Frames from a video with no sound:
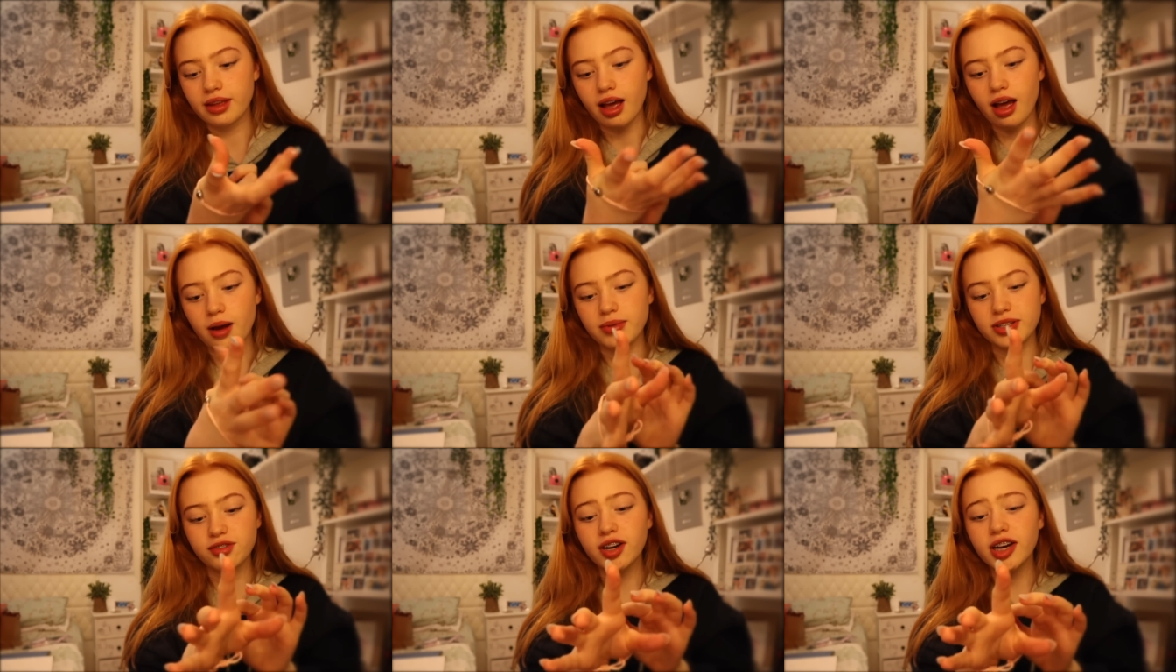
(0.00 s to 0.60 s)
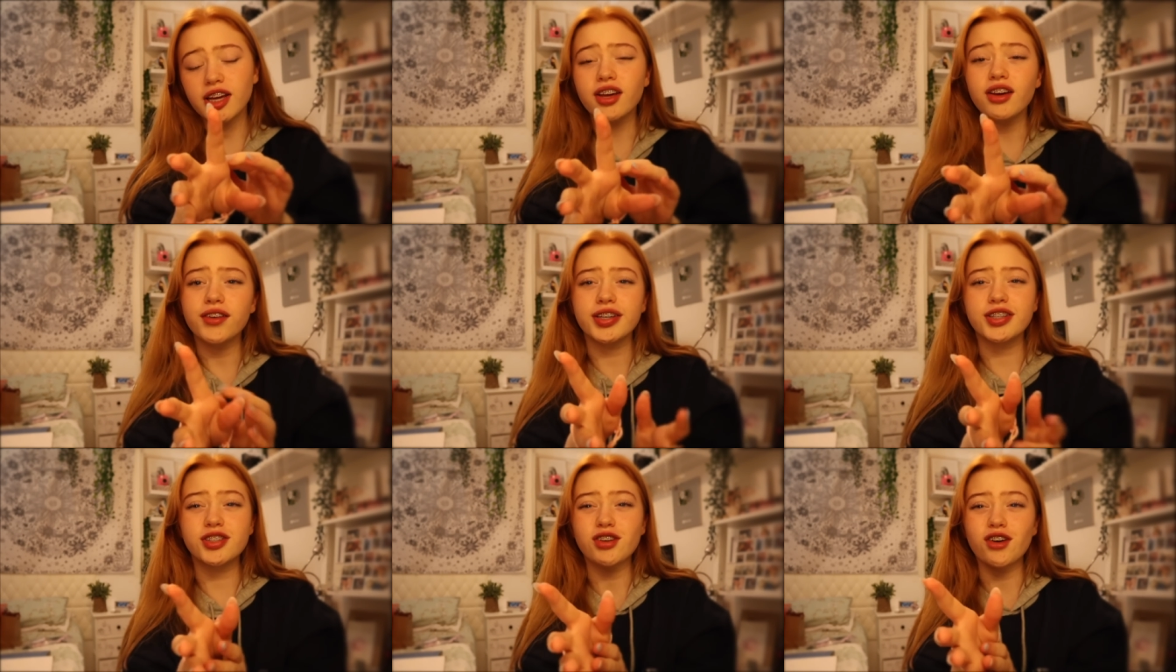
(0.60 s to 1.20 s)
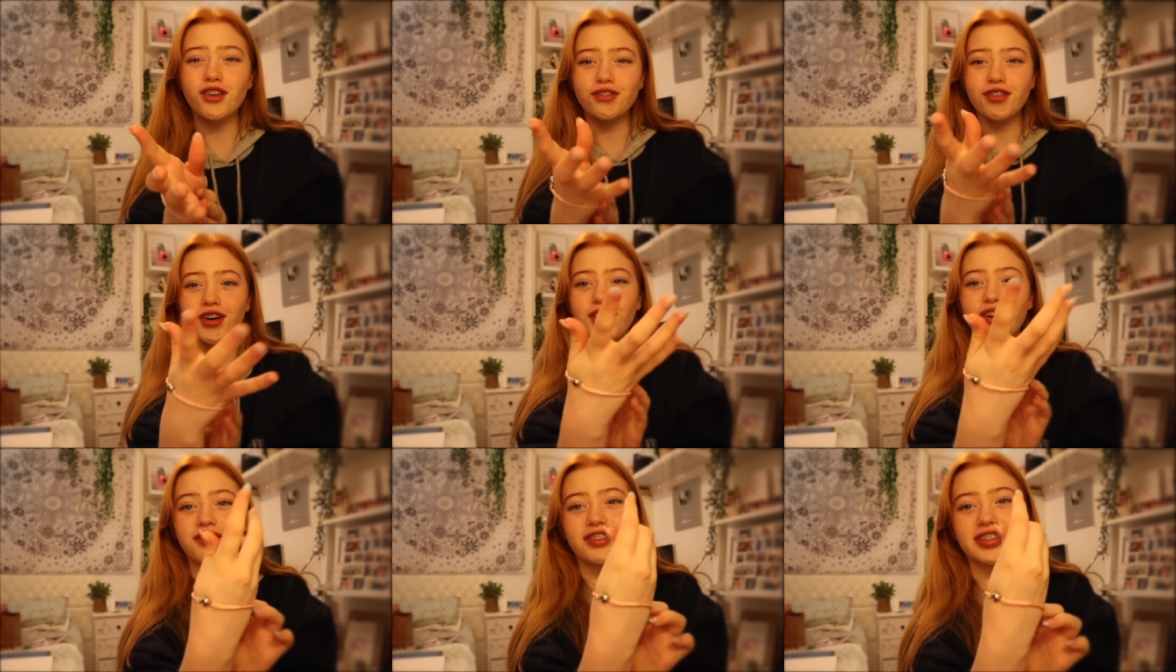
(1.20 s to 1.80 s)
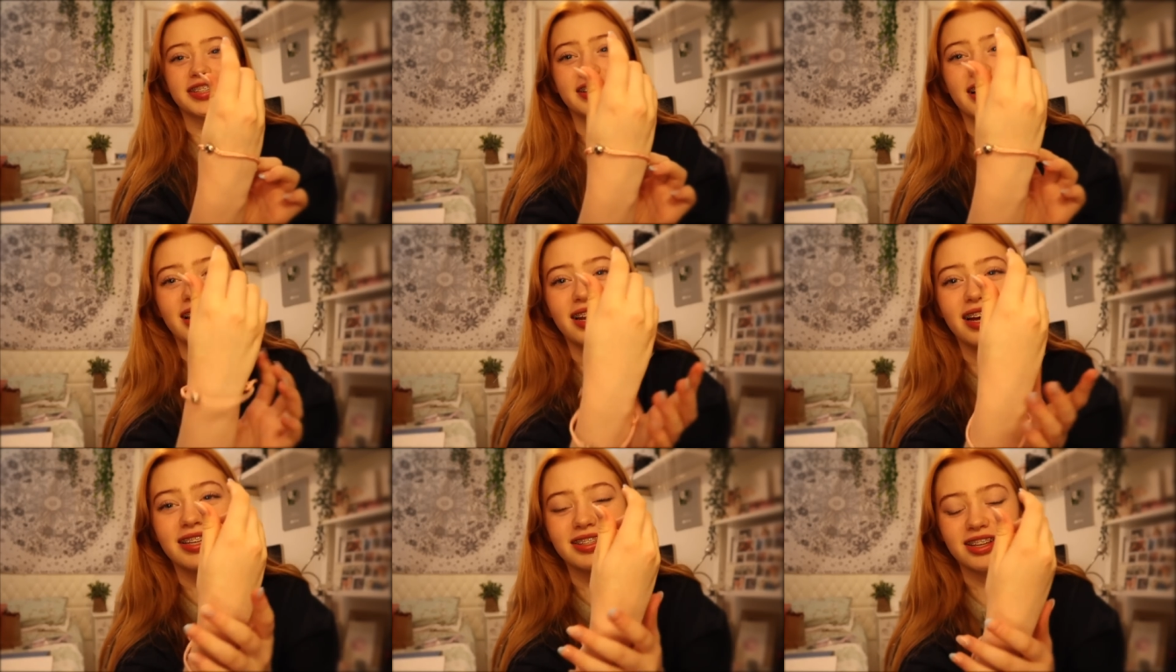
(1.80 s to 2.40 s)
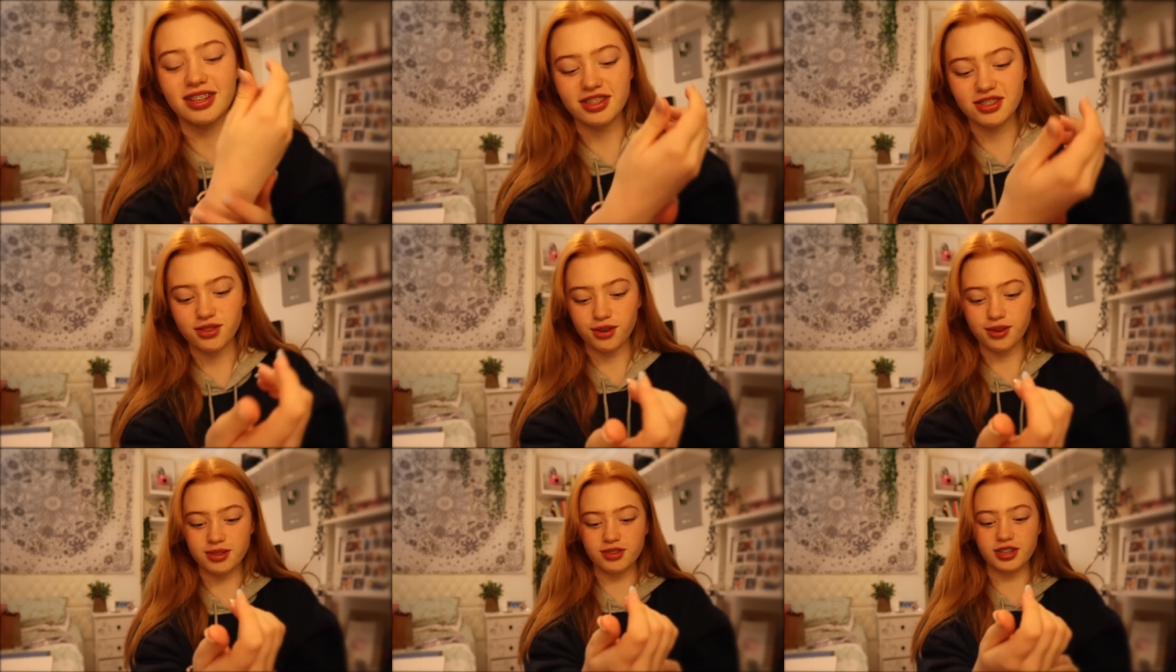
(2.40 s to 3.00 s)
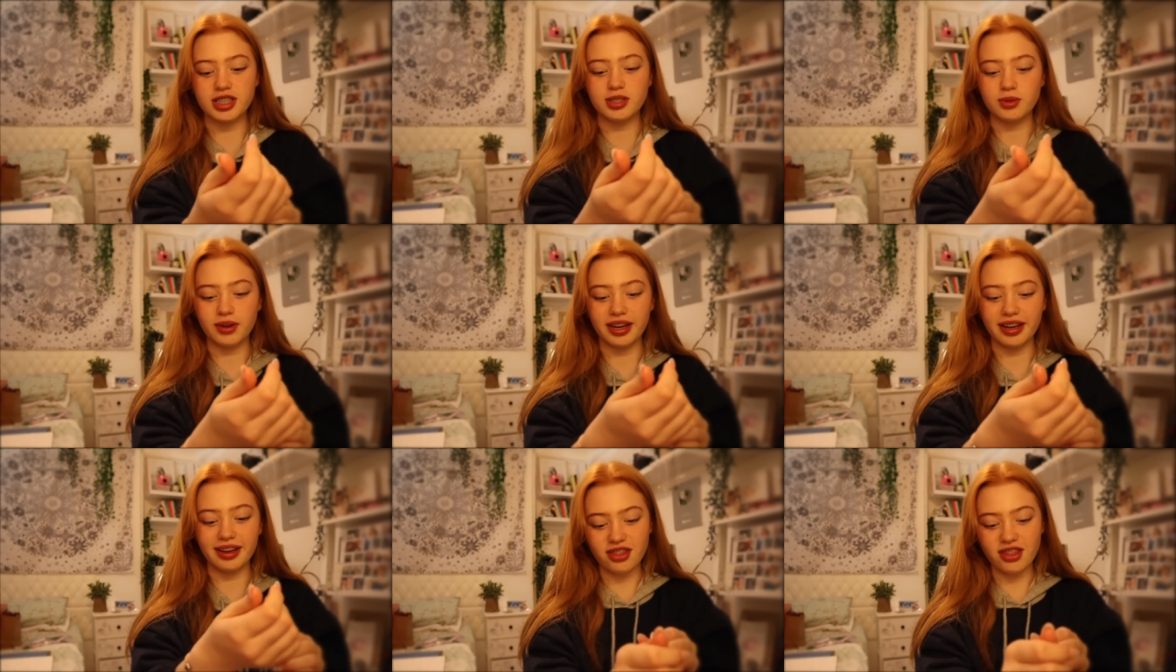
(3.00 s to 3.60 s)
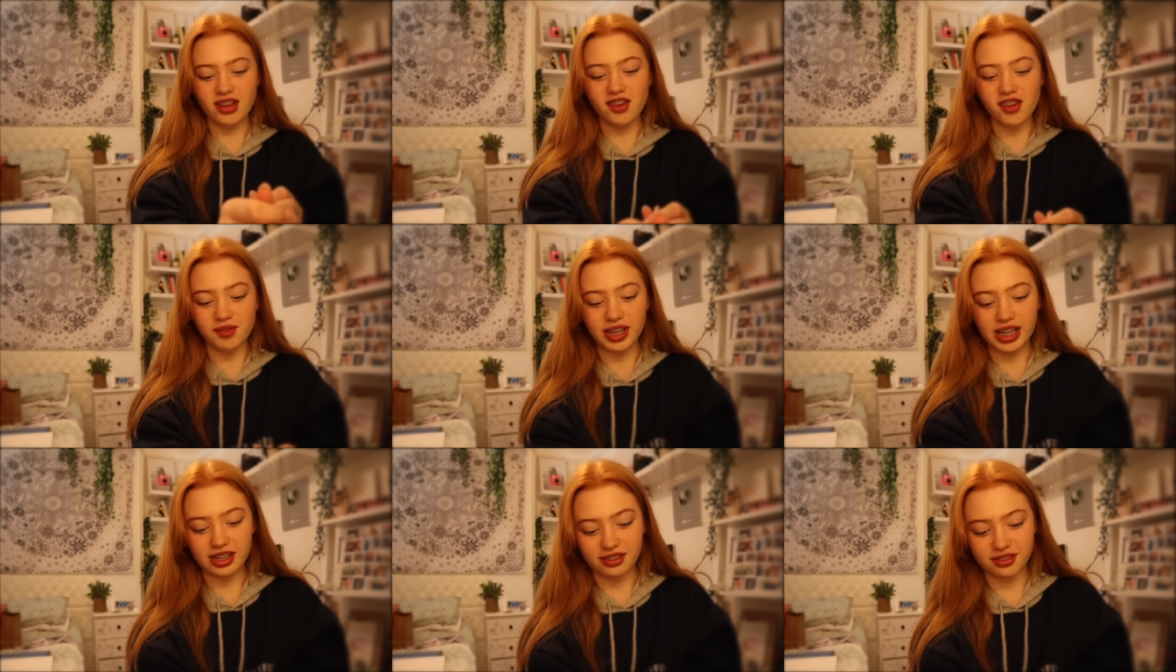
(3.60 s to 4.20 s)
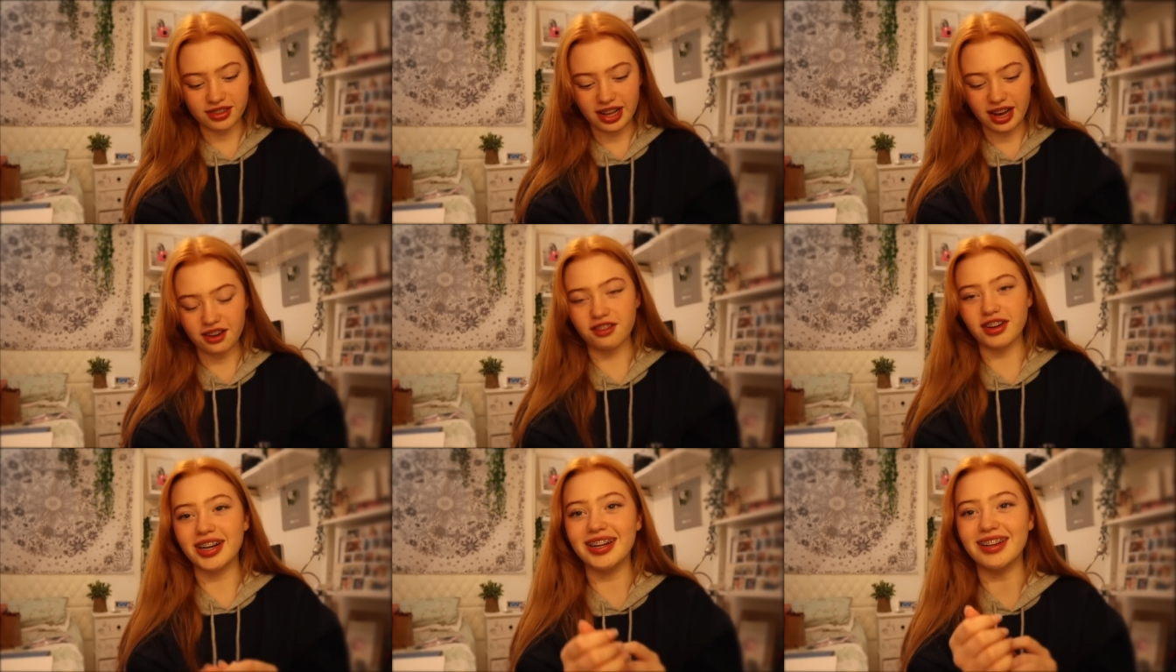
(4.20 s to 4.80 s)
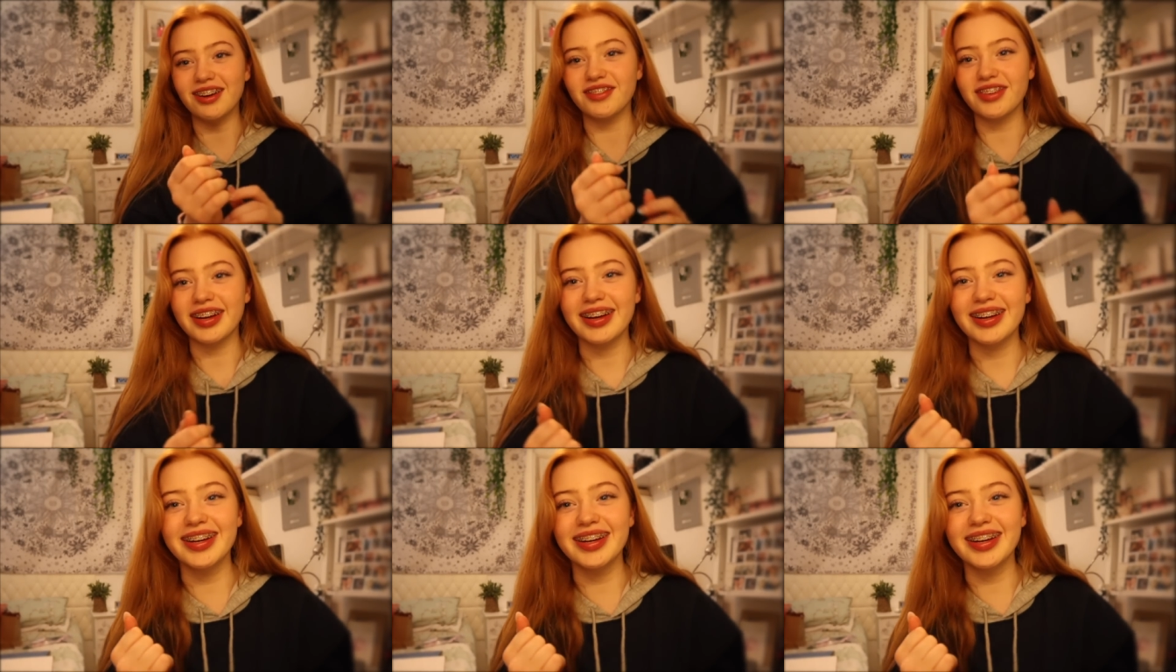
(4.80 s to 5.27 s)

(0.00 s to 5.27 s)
Um, it's really cute. It's just got a photo of us in that lens. I just thought it was really sweet. Thank you, Amelia, for that. I really love it.